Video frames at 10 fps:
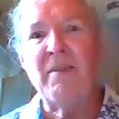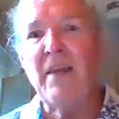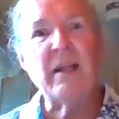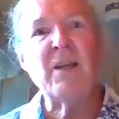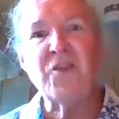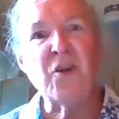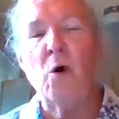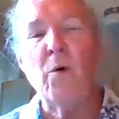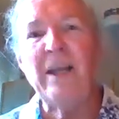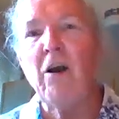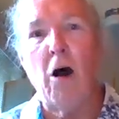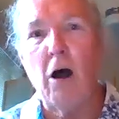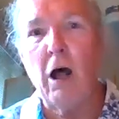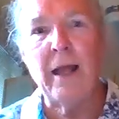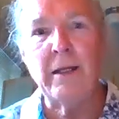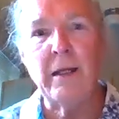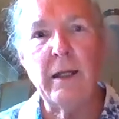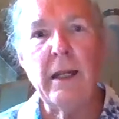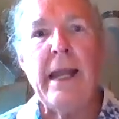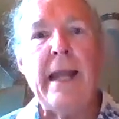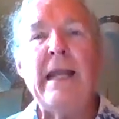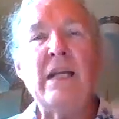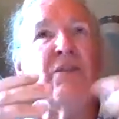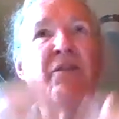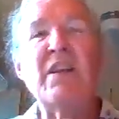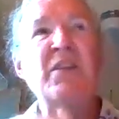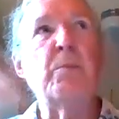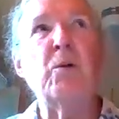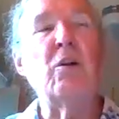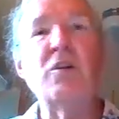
that is going on is visible